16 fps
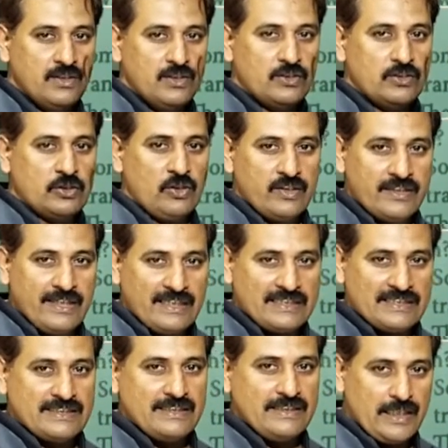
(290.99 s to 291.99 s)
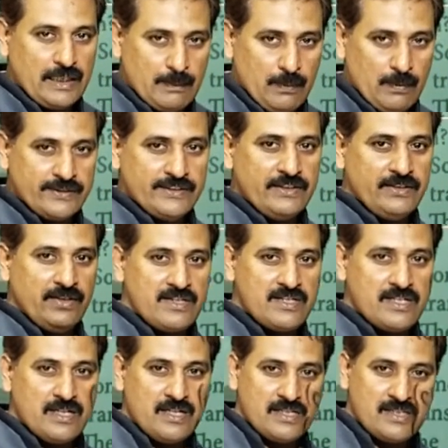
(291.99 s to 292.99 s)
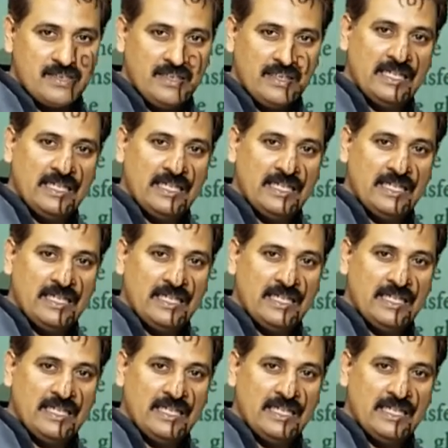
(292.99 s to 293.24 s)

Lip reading: so gets net positive charge.